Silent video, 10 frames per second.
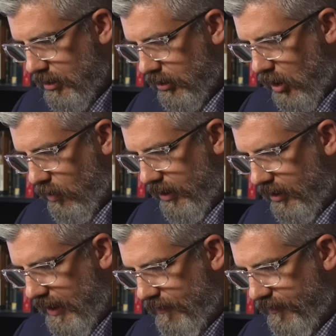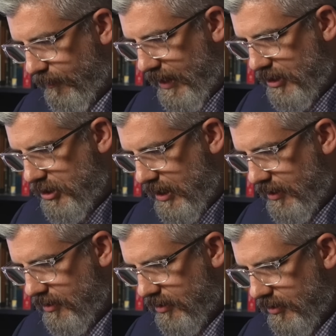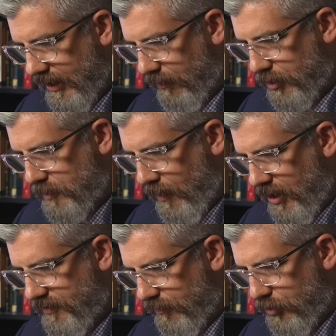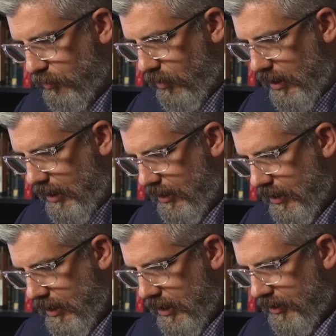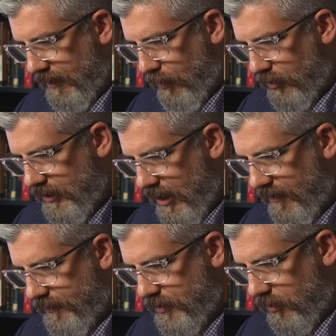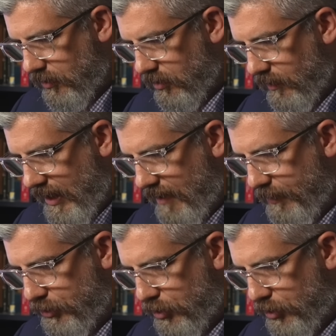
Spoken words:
lowering a level from AJ. You get a response from Dubois. They both kind of circle around, but